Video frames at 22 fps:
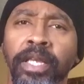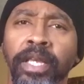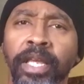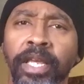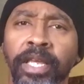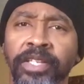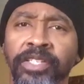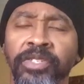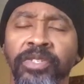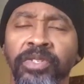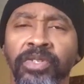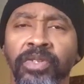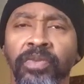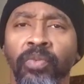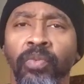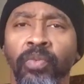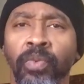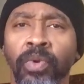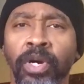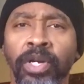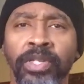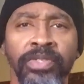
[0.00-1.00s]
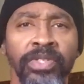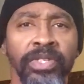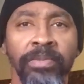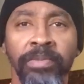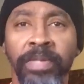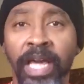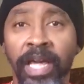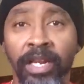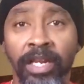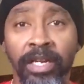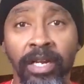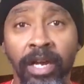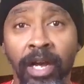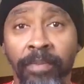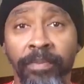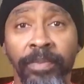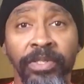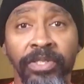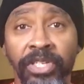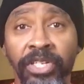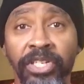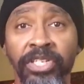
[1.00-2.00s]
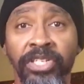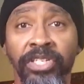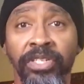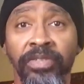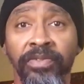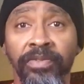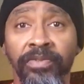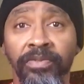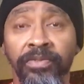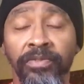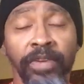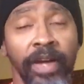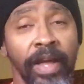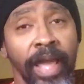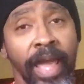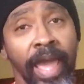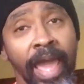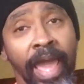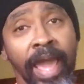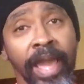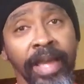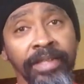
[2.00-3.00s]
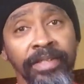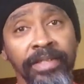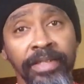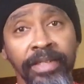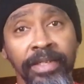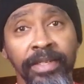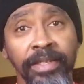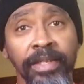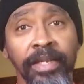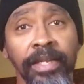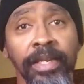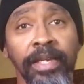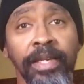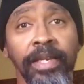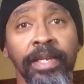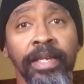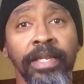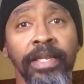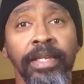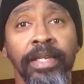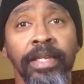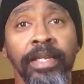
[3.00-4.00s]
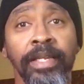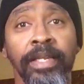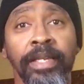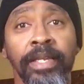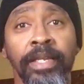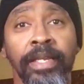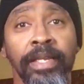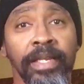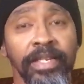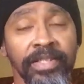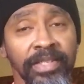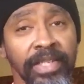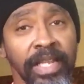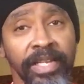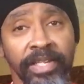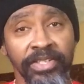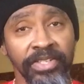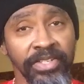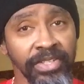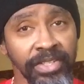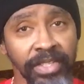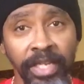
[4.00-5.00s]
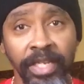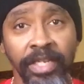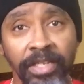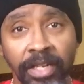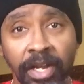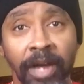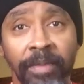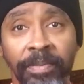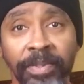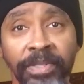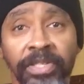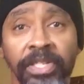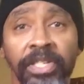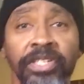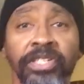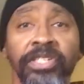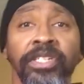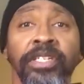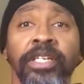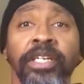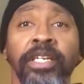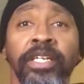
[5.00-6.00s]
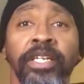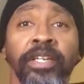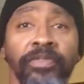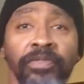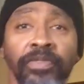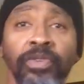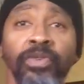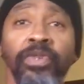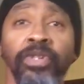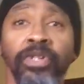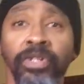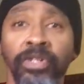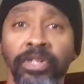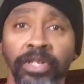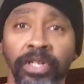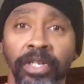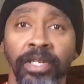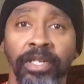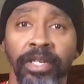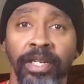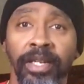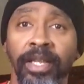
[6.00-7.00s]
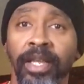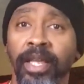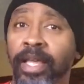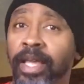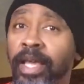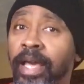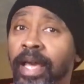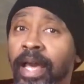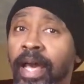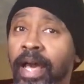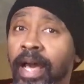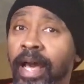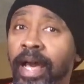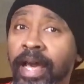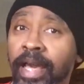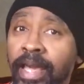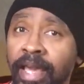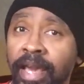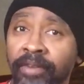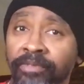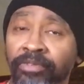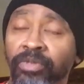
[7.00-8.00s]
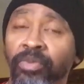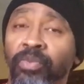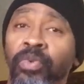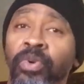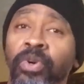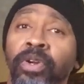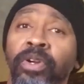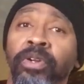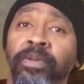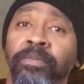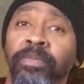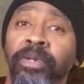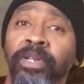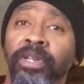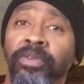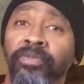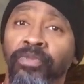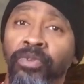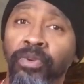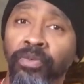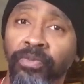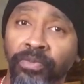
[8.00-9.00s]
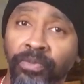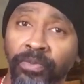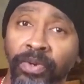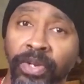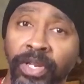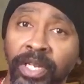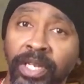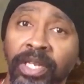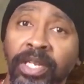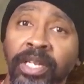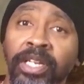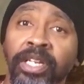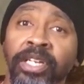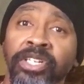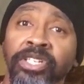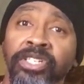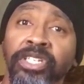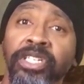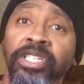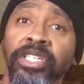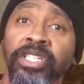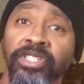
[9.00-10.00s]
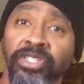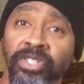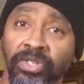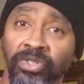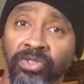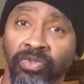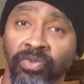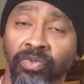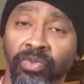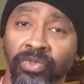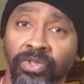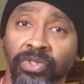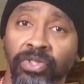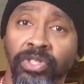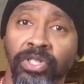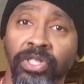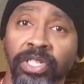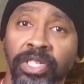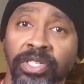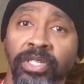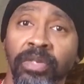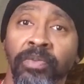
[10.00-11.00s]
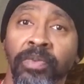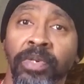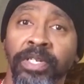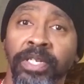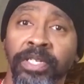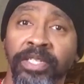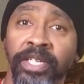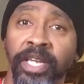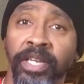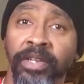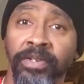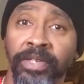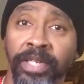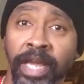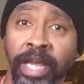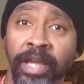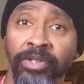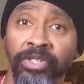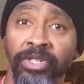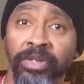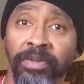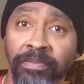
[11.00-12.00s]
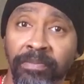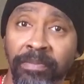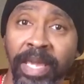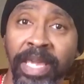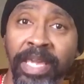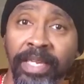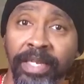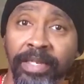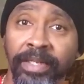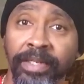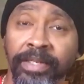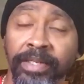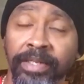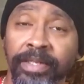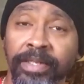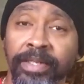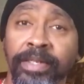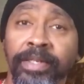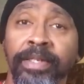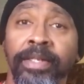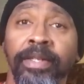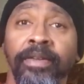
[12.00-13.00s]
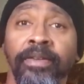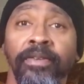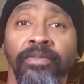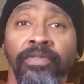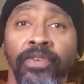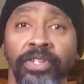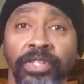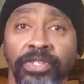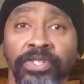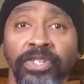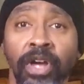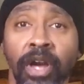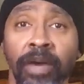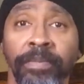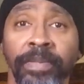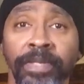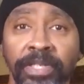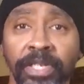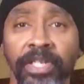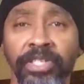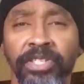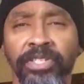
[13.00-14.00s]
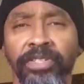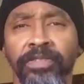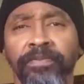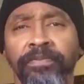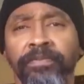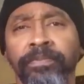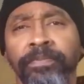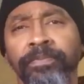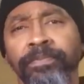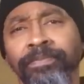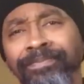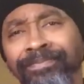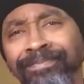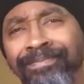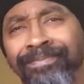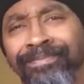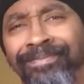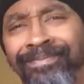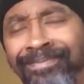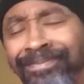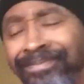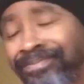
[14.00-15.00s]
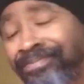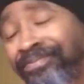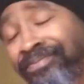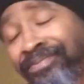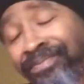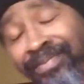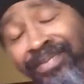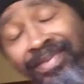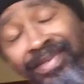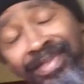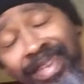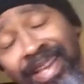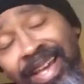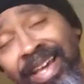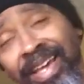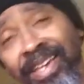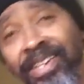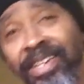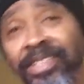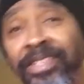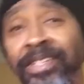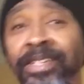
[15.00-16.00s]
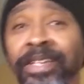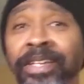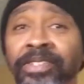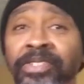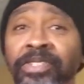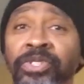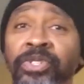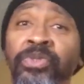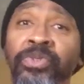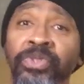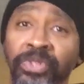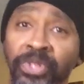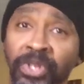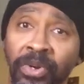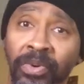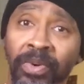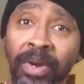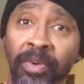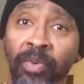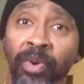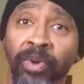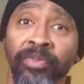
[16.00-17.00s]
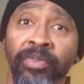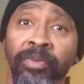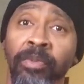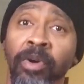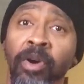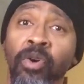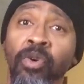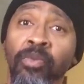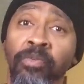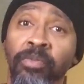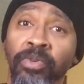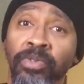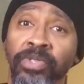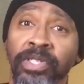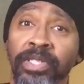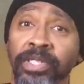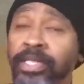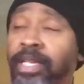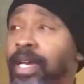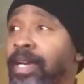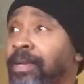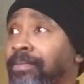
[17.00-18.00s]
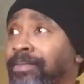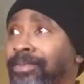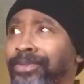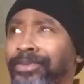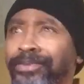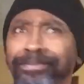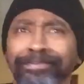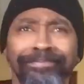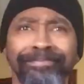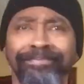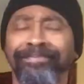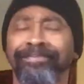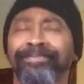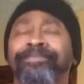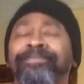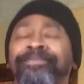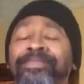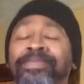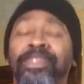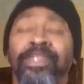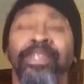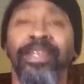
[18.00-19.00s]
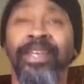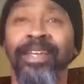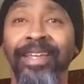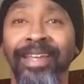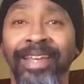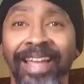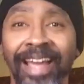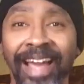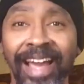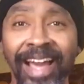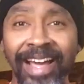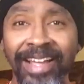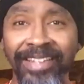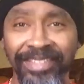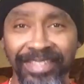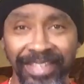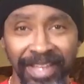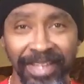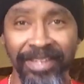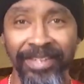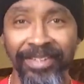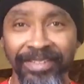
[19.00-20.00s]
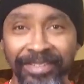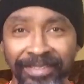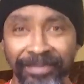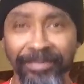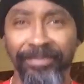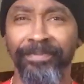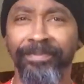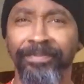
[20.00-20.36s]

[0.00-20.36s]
has won some kind of competition for acting, and it's a state competition. And if you could, I have to work, but if you're free, she needs someone to take her down to Macon for this competition. I had nothing else to do. You know, I work from home most of the time, so I'll take her.